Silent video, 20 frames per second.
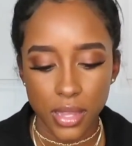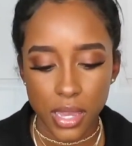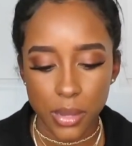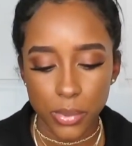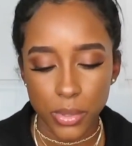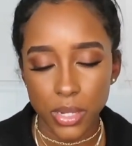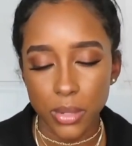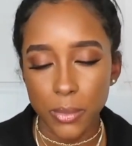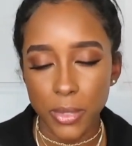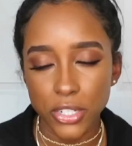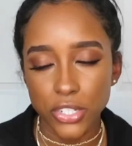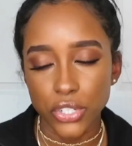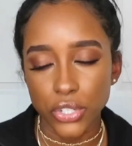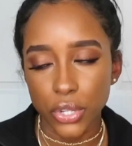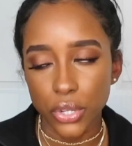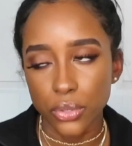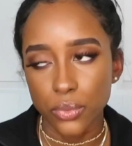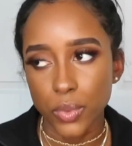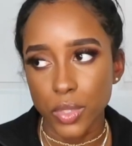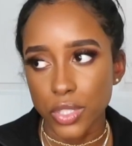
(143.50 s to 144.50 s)
I pretty much
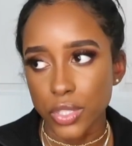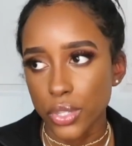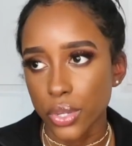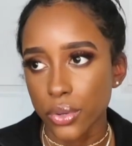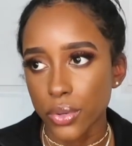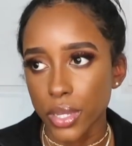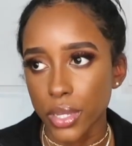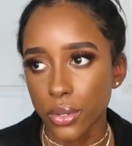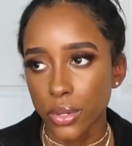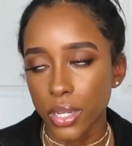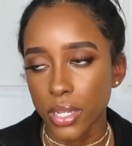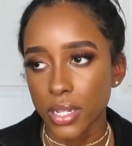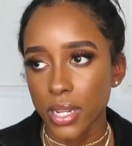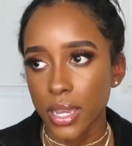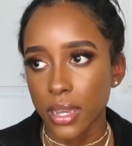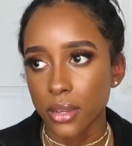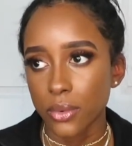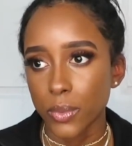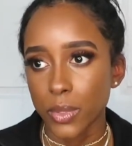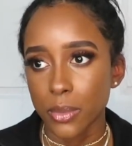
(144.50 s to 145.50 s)
know what's going on
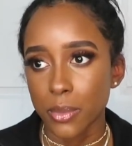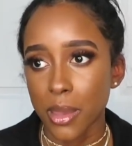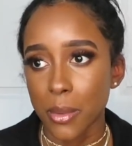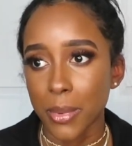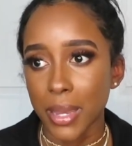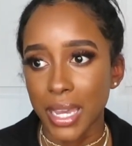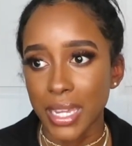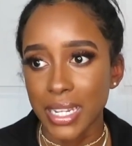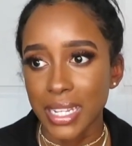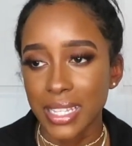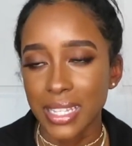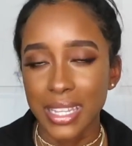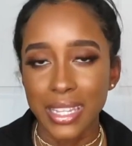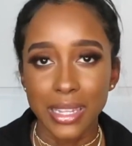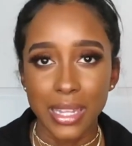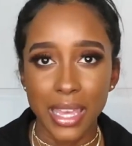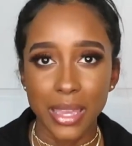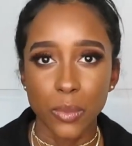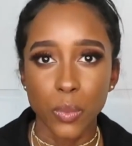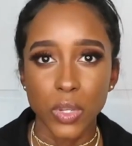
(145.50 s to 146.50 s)
now with my body
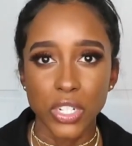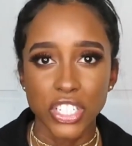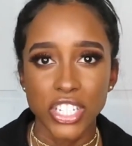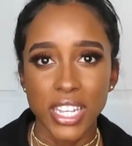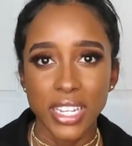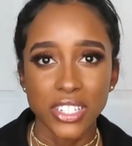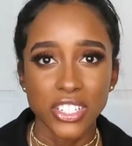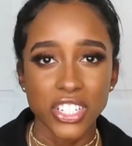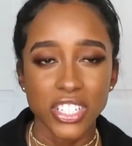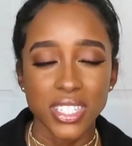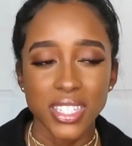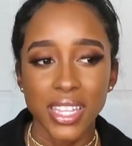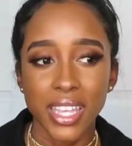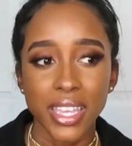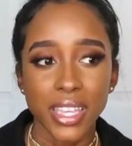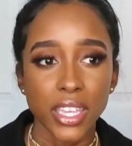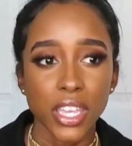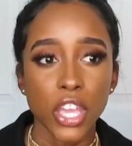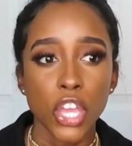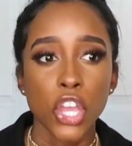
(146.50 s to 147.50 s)
and like what changes
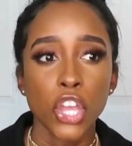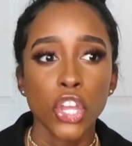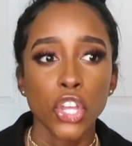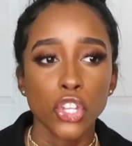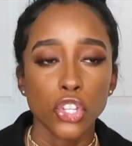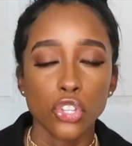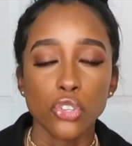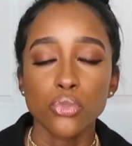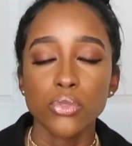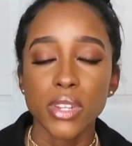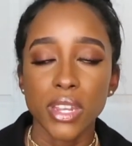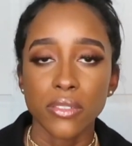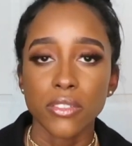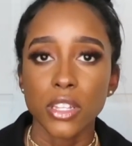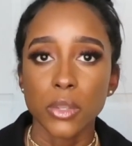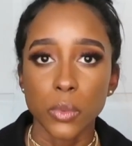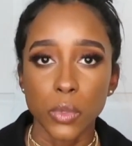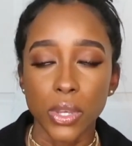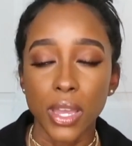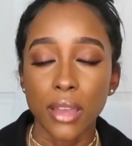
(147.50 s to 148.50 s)
like you
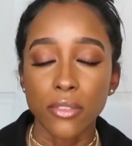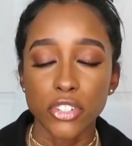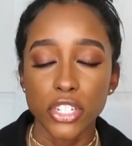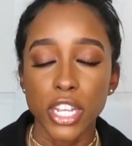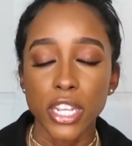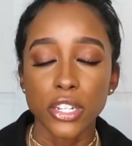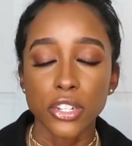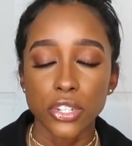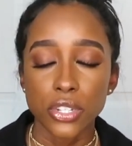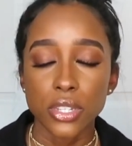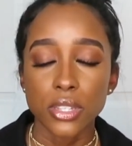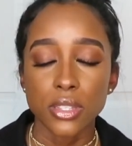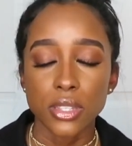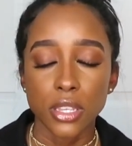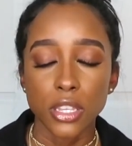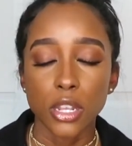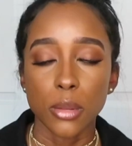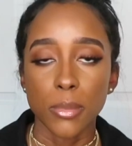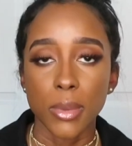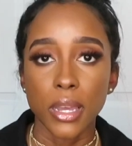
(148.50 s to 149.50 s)
definitely will have changes
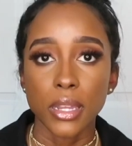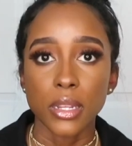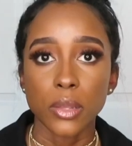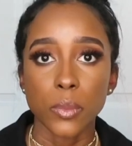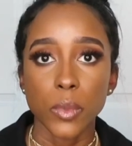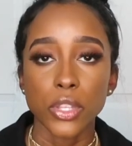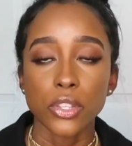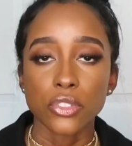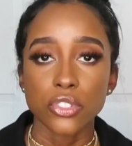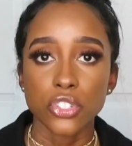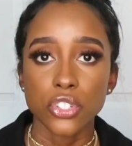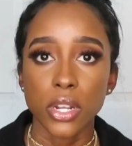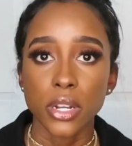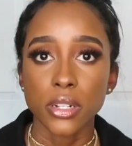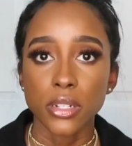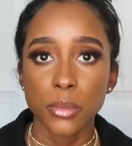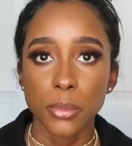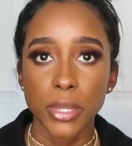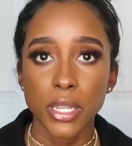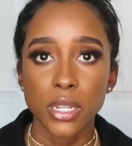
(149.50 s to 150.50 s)
in your body when you
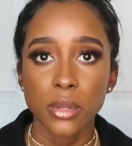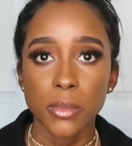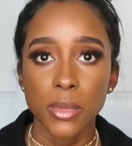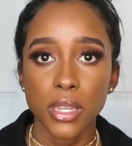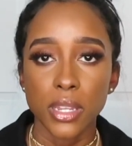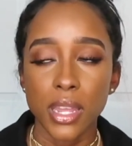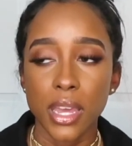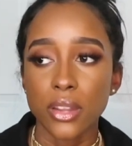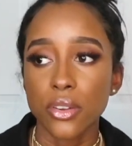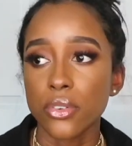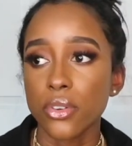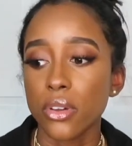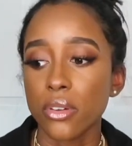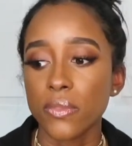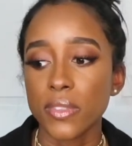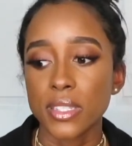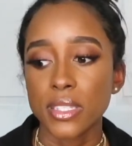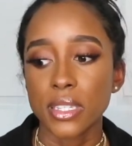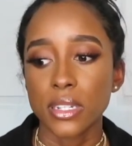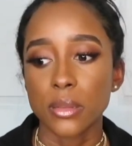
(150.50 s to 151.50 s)
start Apetamin I don't know
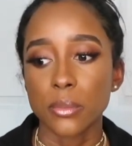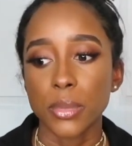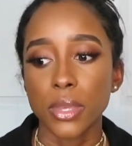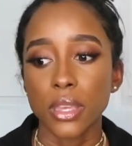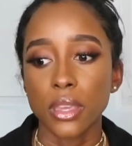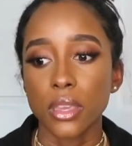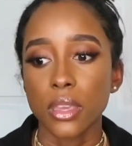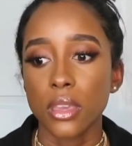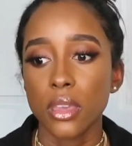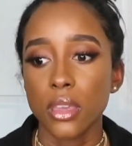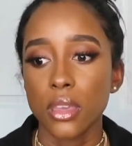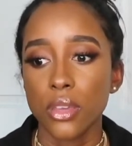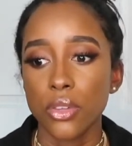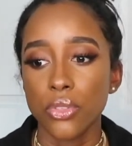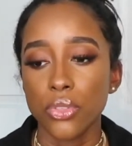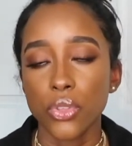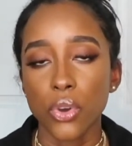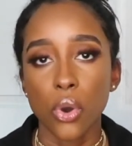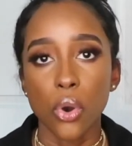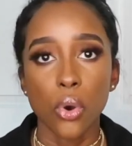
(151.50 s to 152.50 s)
if it's gonna be
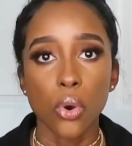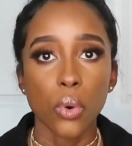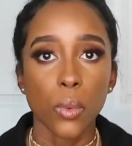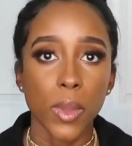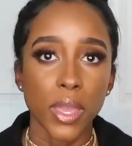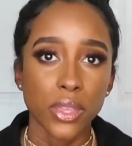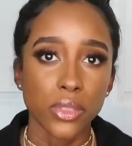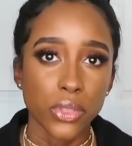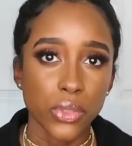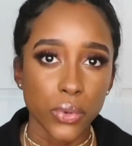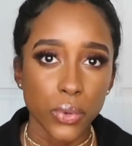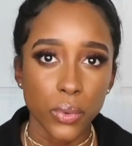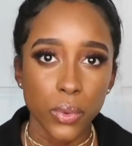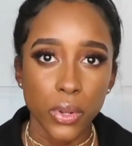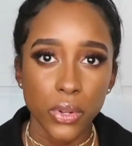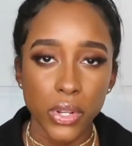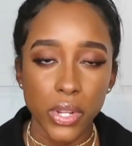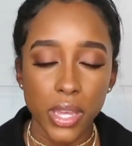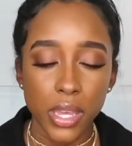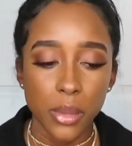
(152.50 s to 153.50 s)
the whole way through
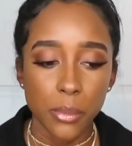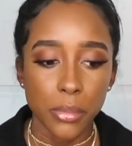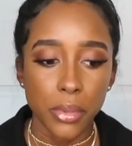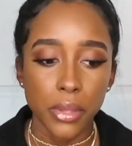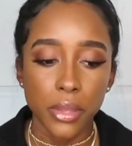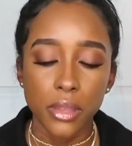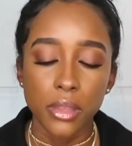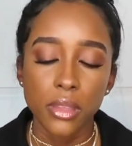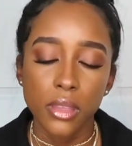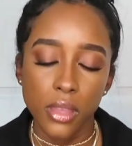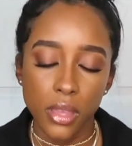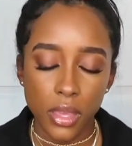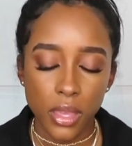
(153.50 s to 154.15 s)
or not but